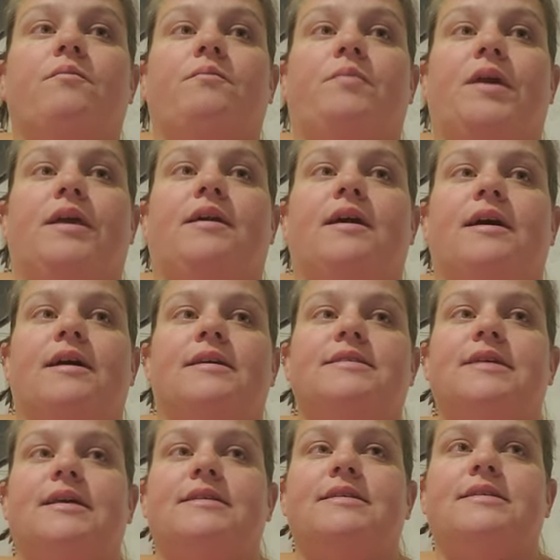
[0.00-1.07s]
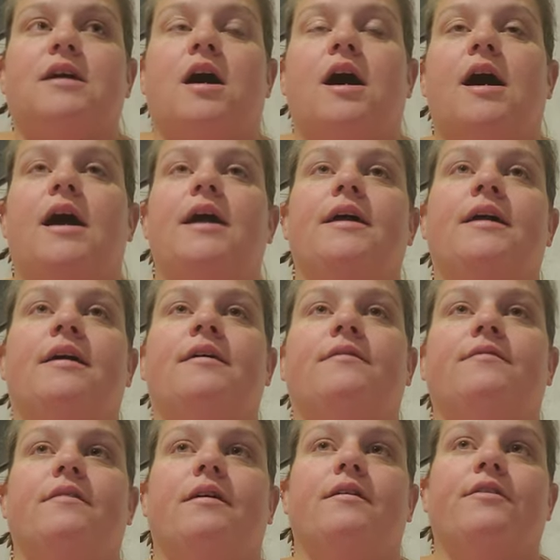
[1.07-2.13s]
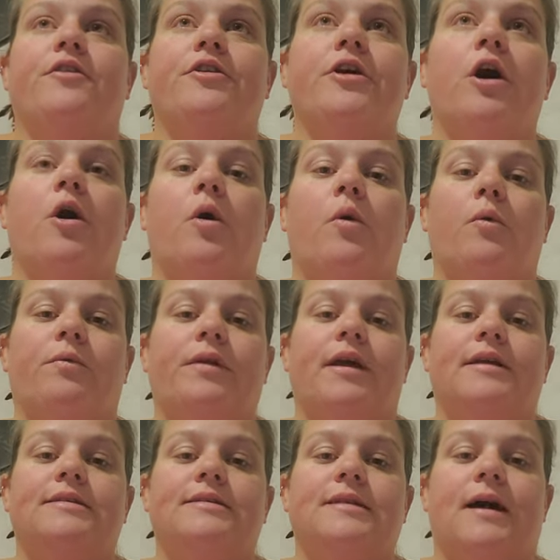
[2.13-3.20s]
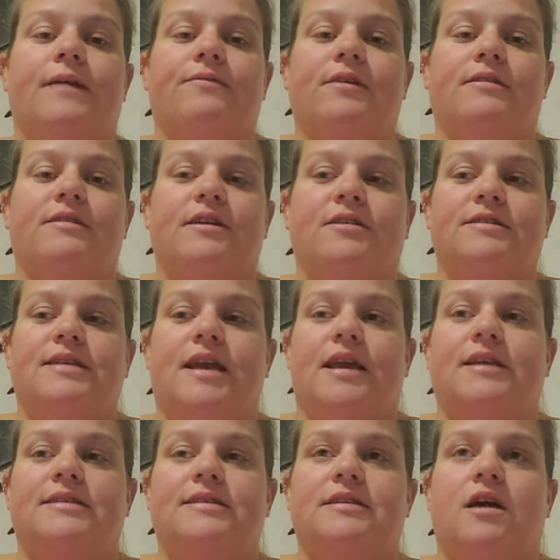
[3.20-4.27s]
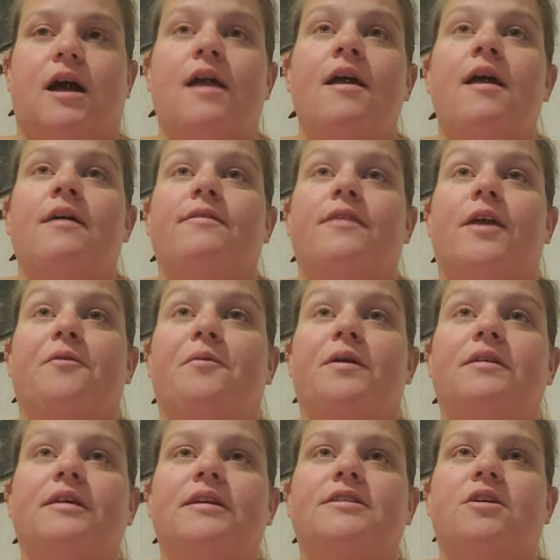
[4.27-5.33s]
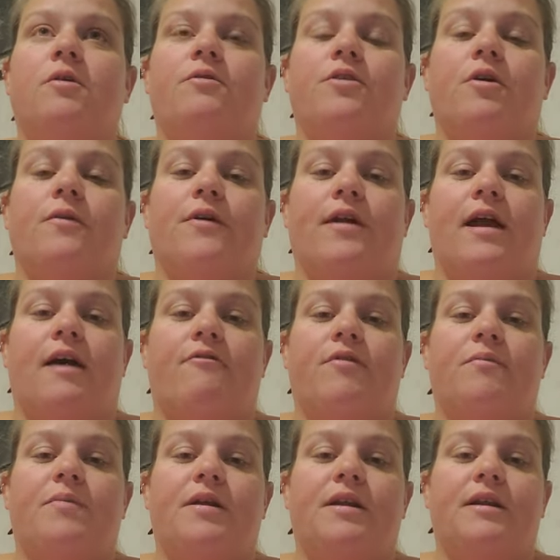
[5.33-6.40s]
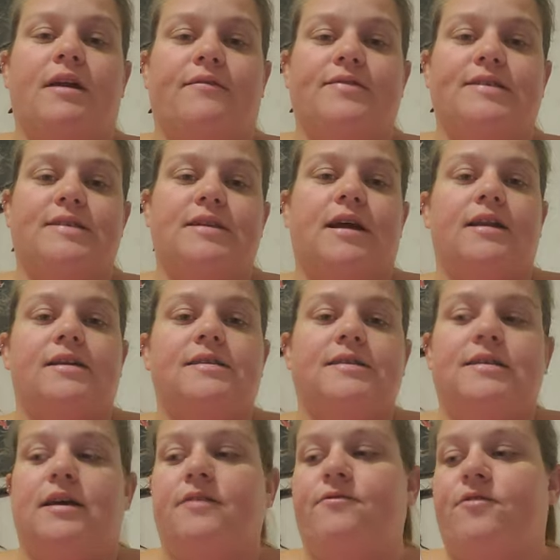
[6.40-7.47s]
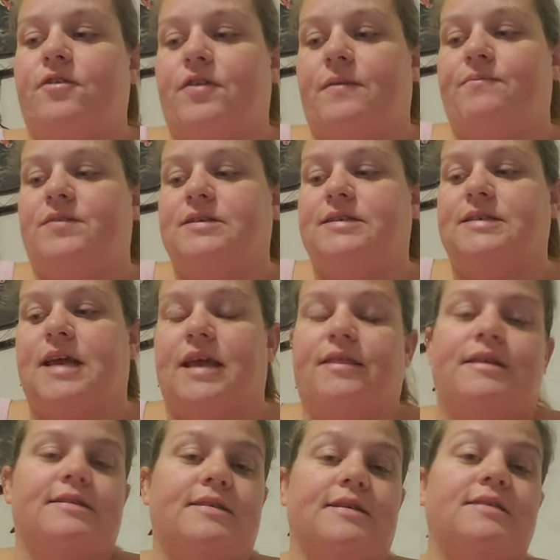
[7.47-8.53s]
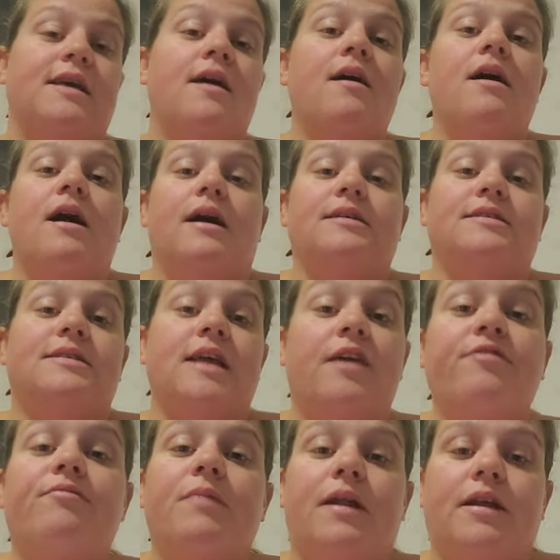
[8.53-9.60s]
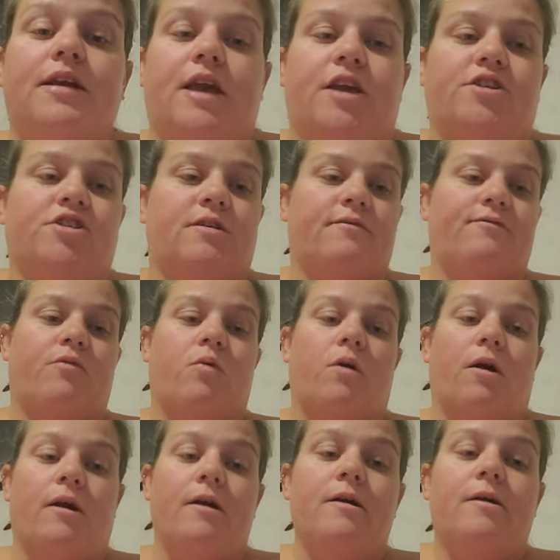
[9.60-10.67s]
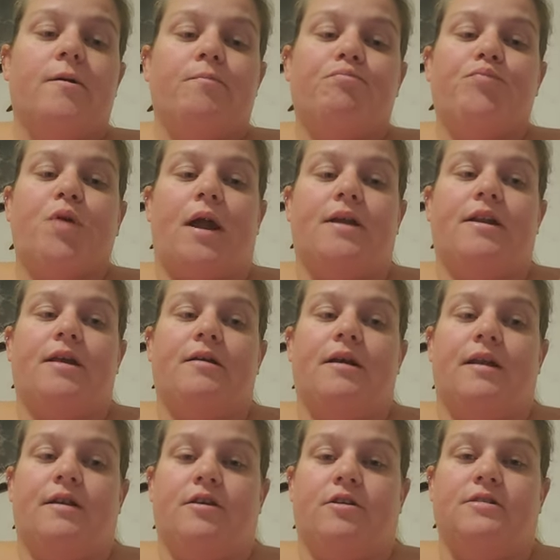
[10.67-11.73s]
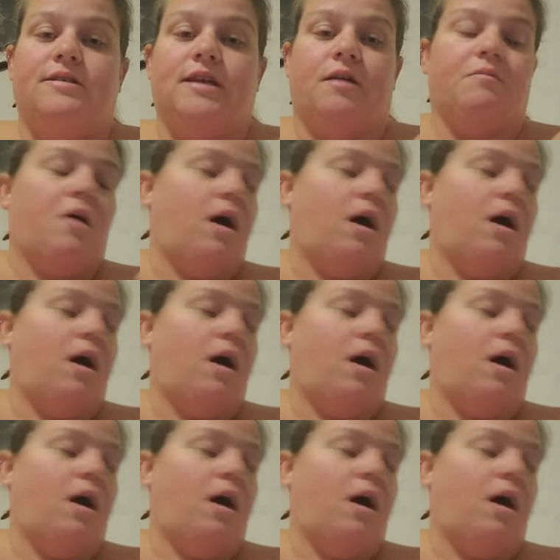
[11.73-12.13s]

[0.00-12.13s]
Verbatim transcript: because it's not known. It's not that they're saying it's not. They really don't know. There haven't been enough studies done for them to say this is a safe medication for pregnant and nursing